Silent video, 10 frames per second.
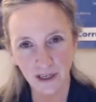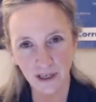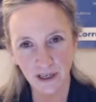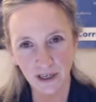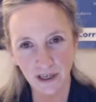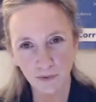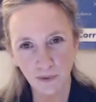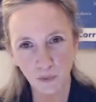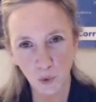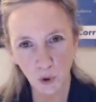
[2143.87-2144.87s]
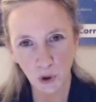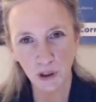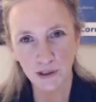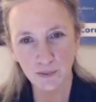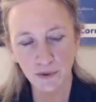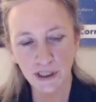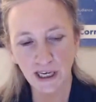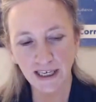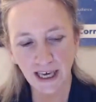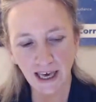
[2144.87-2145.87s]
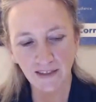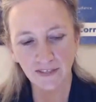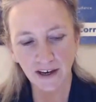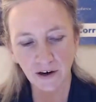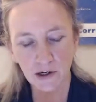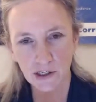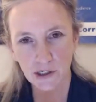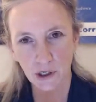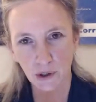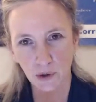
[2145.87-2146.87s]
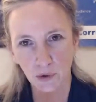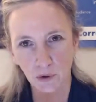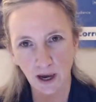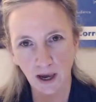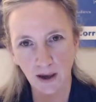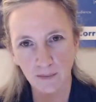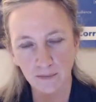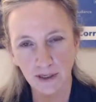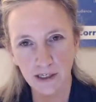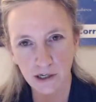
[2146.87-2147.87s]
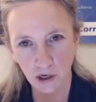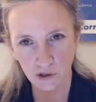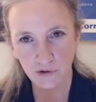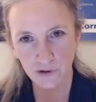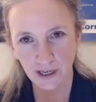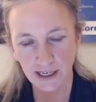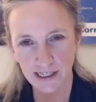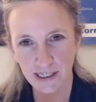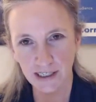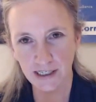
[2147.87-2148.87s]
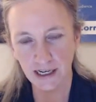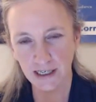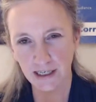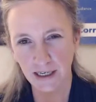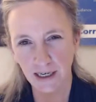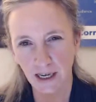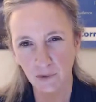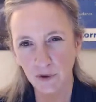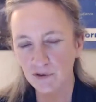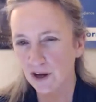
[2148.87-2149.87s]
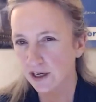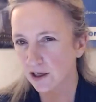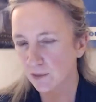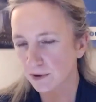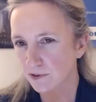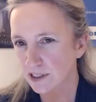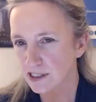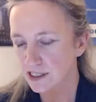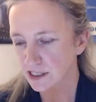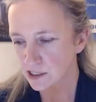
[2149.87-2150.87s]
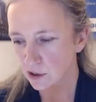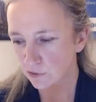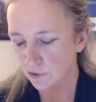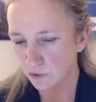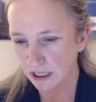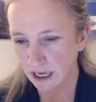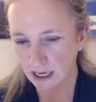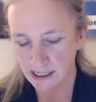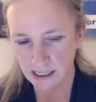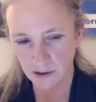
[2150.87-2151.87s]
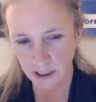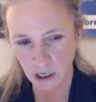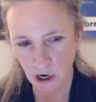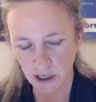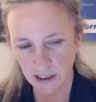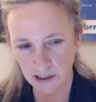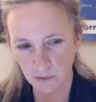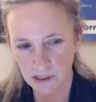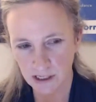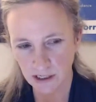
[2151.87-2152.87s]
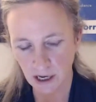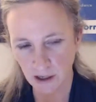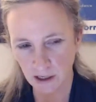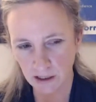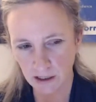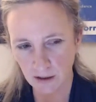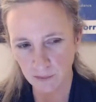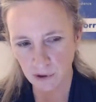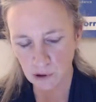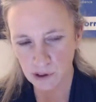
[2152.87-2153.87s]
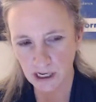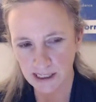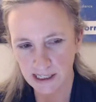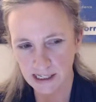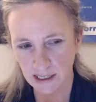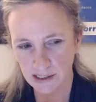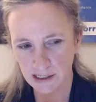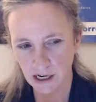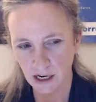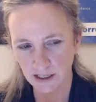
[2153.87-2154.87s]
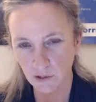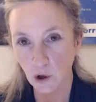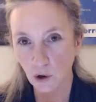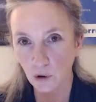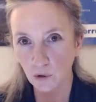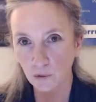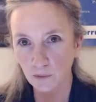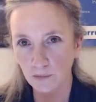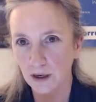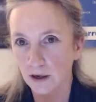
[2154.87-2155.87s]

really hope they would. But again, they are so indoctrinated. And we've had a couple of incidents over the weekend here in Ireland. There was a protest outside the home,